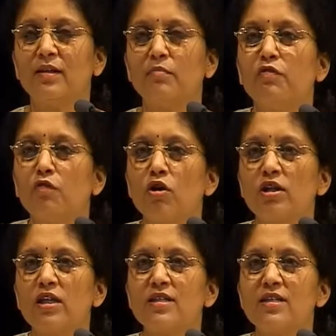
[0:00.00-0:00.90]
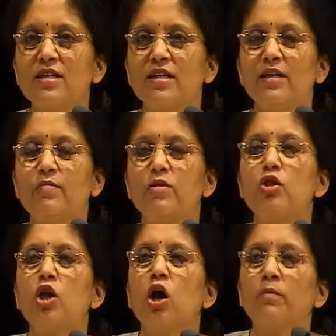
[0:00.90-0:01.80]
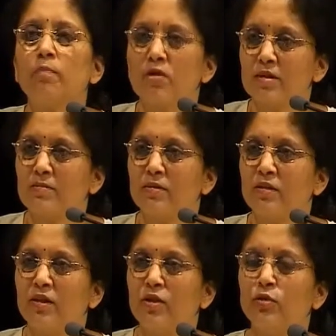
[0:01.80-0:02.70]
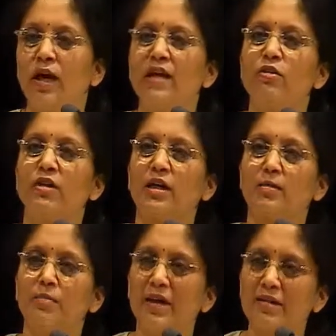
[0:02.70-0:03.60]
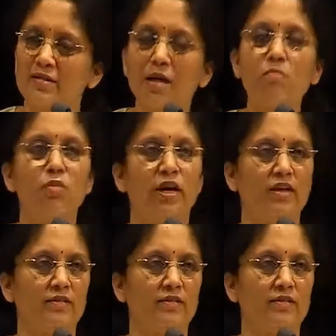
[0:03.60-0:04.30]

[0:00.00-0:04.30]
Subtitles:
Before this, it was not possible. You had to take a break somewhere.